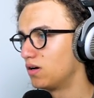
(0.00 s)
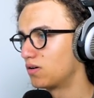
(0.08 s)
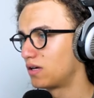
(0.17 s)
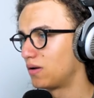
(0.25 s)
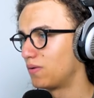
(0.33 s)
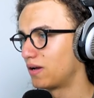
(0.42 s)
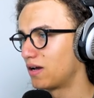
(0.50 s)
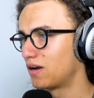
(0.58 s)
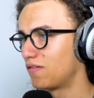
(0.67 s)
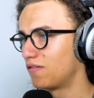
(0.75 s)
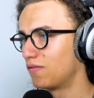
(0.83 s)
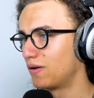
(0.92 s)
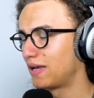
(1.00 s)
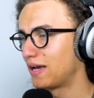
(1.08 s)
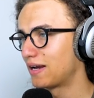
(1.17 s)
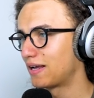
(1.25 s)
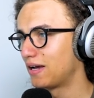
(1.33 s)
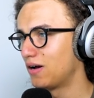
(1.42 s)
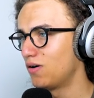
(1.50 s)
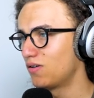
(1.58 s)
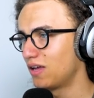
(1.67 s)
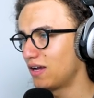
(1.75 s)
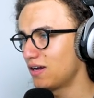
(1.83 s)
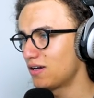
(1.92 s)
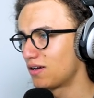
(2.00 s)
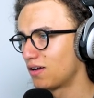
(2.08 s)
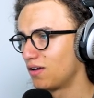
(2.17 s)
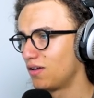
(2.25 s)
Okay, we gotta go there.